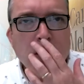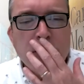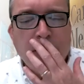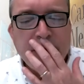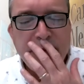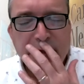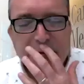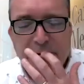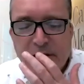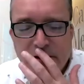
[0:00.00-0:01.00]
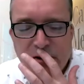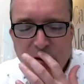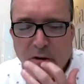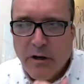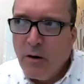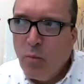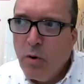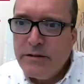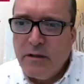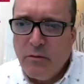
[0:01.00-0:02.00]
So that's an interesting story. It
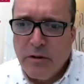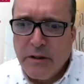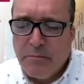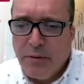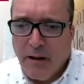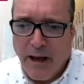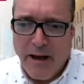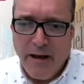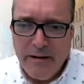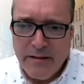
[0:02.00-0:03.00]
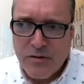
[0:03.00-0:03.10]
wasn't really planned.